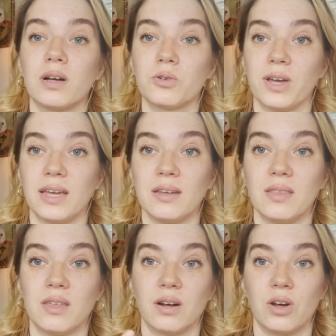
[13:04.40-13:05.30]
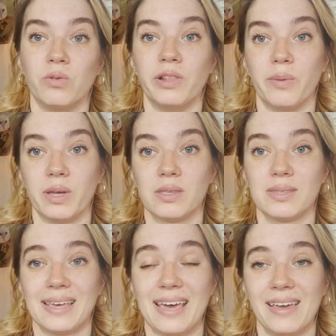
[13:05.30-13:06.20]
created their own limits.
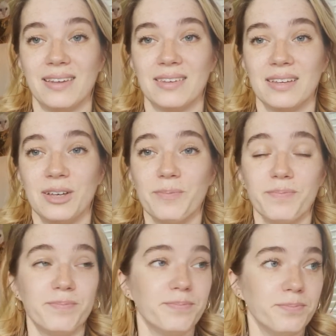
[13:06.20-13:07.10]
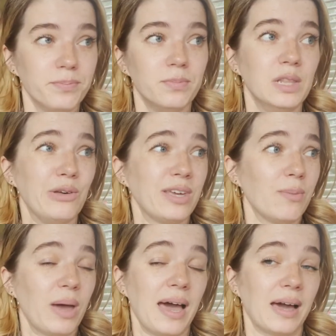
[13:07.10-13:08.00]
And looking
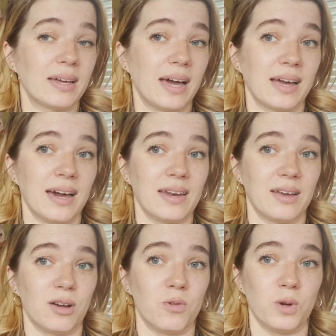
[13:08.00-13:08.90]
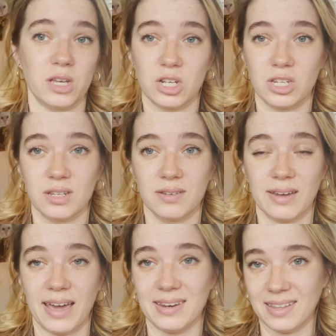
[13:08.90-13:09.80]
back, I kind of wished
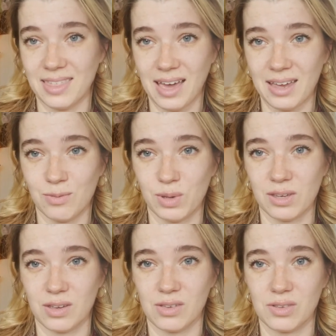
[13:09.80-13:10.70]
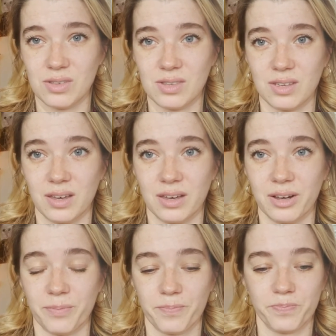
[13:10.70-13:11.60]
I did that because
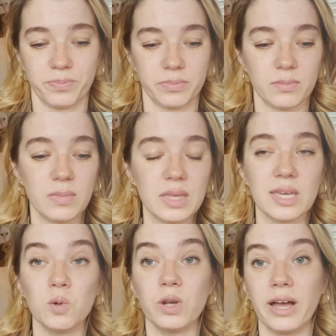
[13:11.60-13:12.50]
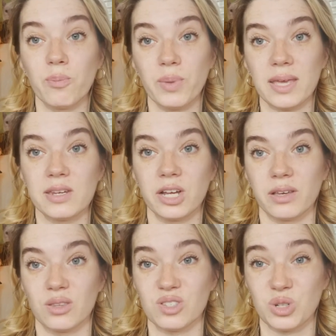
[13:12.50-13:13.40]
it would help me in telling
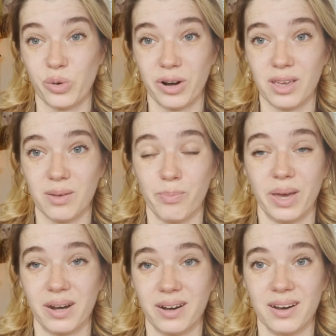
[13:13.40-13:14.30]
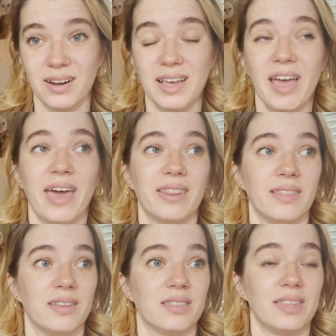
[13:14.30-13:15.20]
the story better.
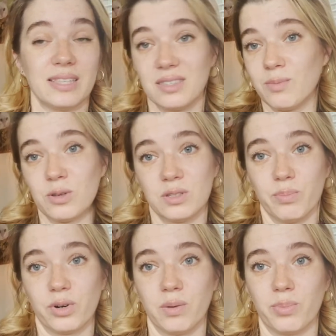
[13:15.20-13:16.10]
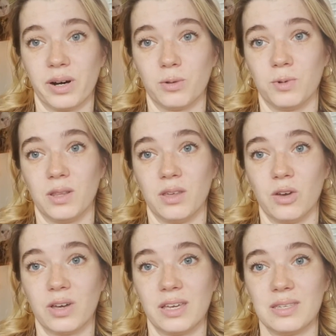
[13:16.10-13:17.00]
And that's the most important part when your
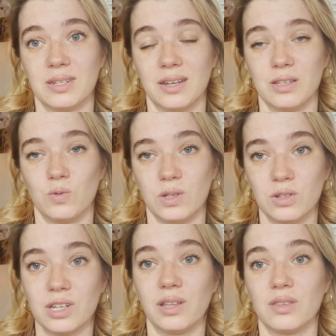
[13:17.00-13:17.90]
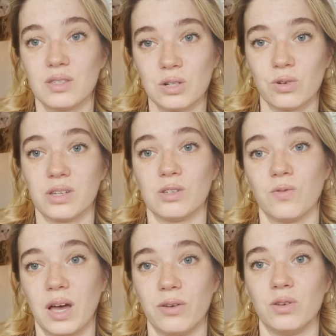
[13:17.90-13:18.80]
case studies, when you're telling the stories of
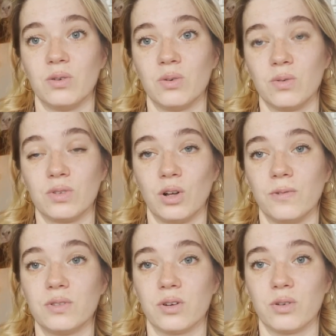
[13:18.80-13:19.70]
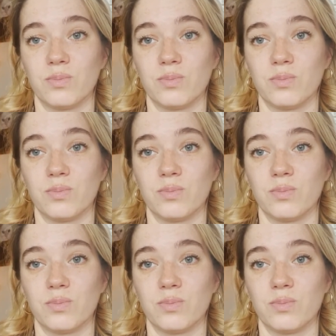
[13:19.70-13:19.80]
how you solved certain